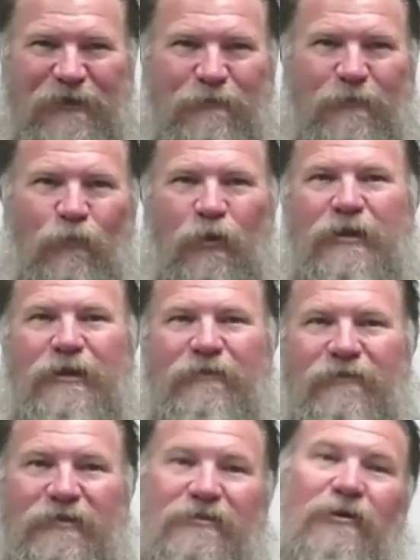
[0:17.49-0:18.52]
I've been working in
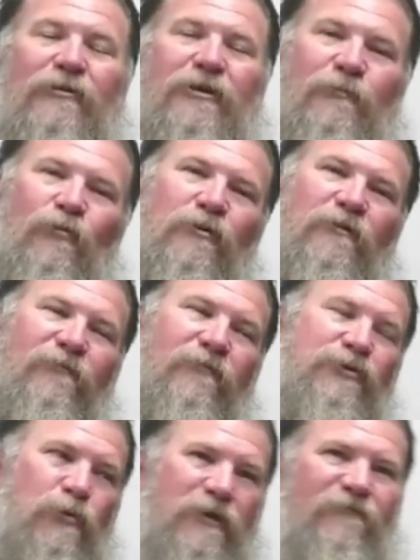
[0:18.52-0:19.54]
the telecom world for over
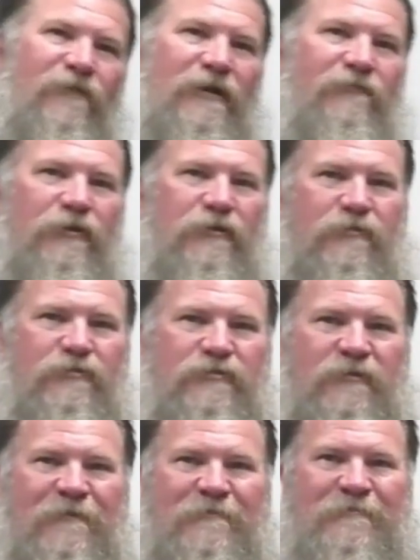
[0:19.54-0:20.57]
25 years.